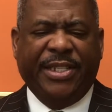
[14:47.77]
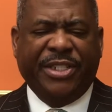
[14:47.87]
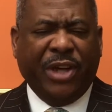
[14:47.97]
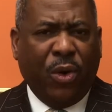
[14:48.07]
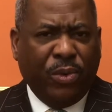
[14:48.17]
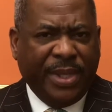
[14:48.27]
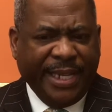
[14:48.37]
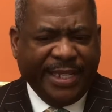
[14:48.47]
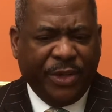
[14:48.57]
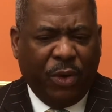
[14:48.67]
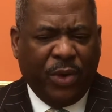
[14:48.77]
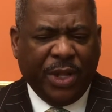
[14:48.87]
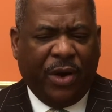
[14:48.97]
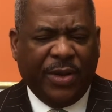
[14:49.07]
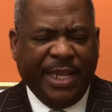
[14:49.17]
scolding going
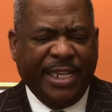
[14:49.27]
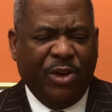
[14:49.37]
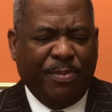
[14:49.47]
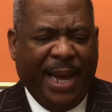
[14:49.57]
on in your